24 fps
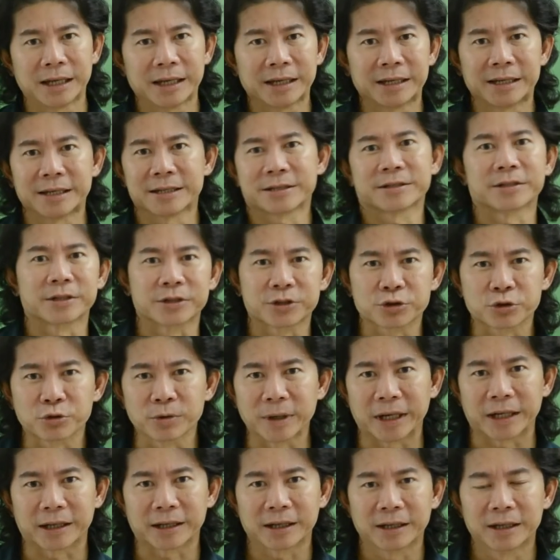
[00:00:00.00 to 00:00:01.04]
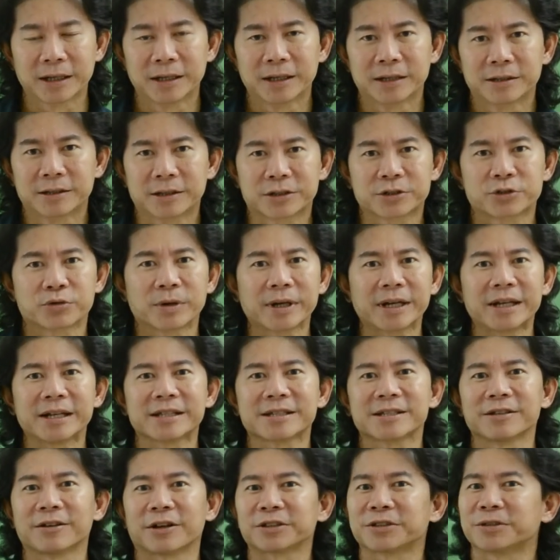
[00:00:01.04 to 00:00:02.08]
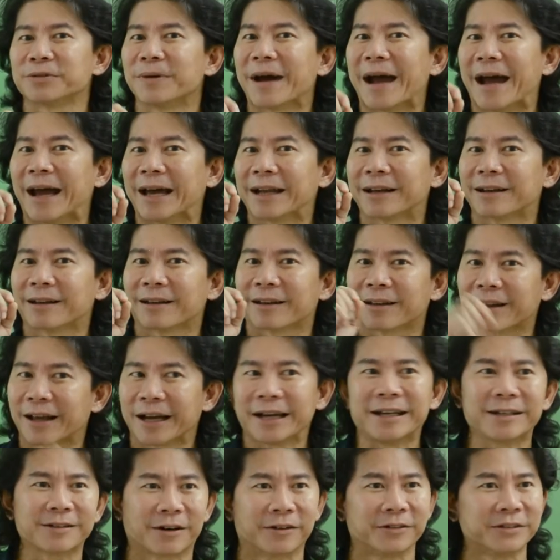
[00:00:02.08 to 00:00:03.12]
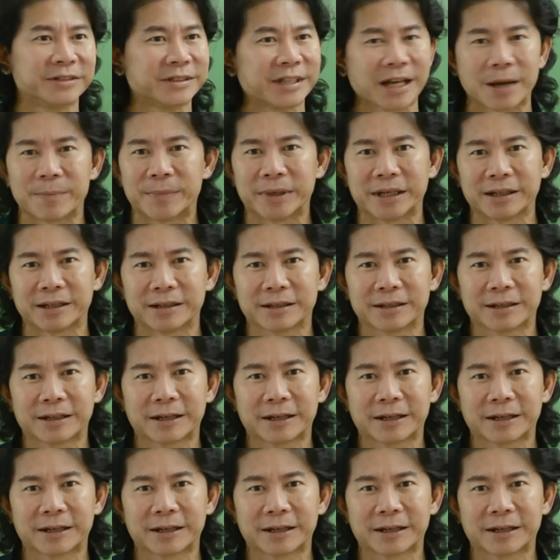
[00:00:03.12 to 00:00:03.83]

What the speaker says: Here's the trick. The trick is not to add light on Demi,